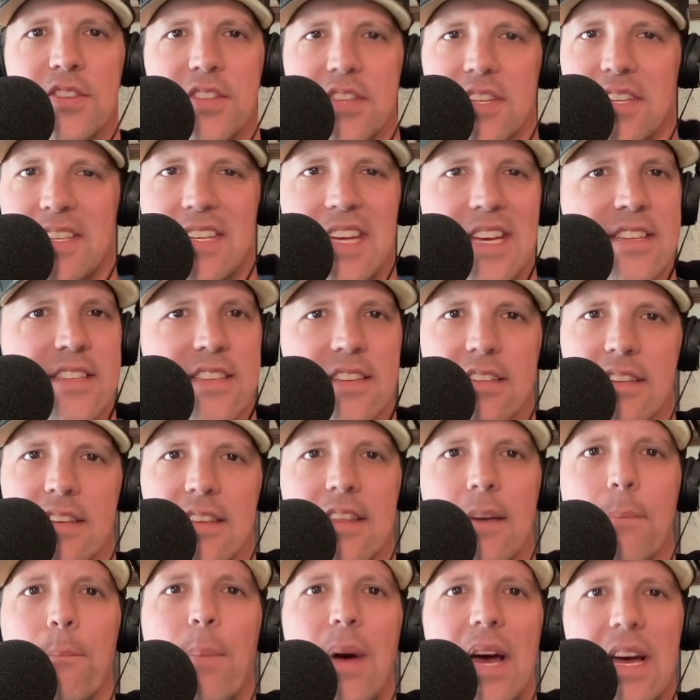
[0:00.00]
statistically
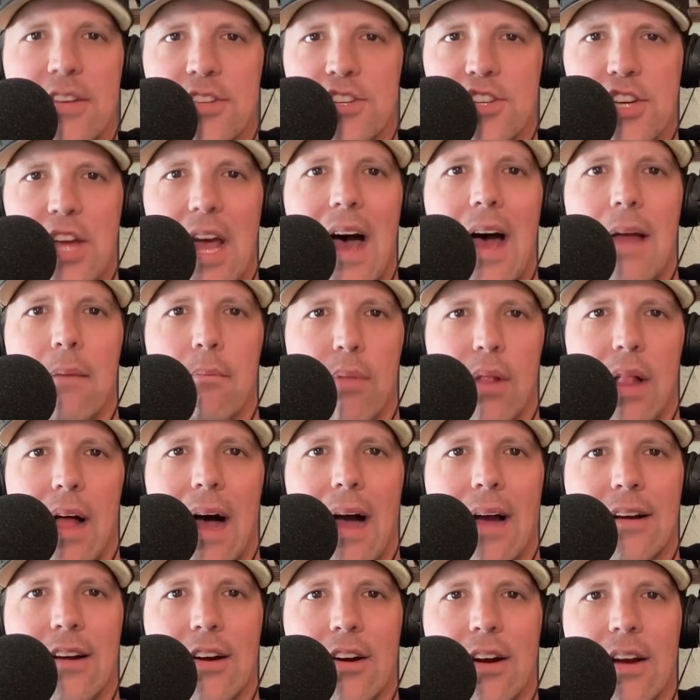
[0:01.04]
the best shot
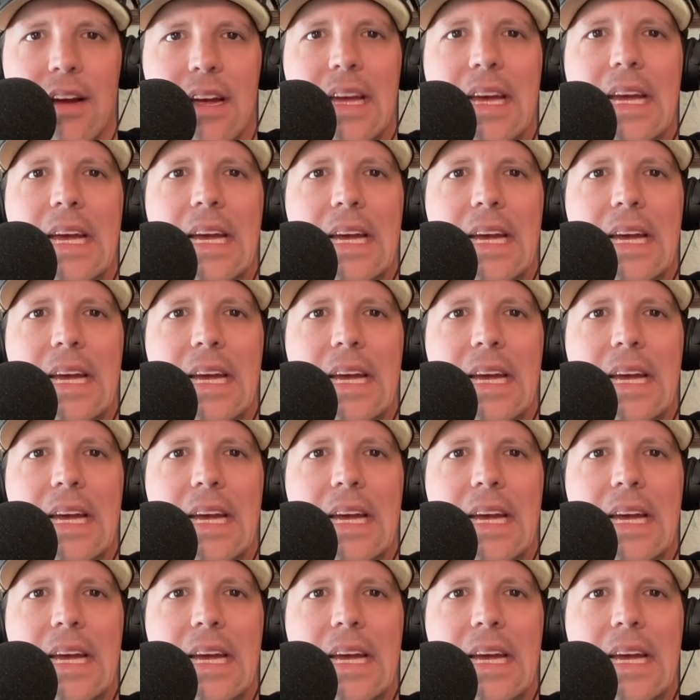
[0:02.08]
blocker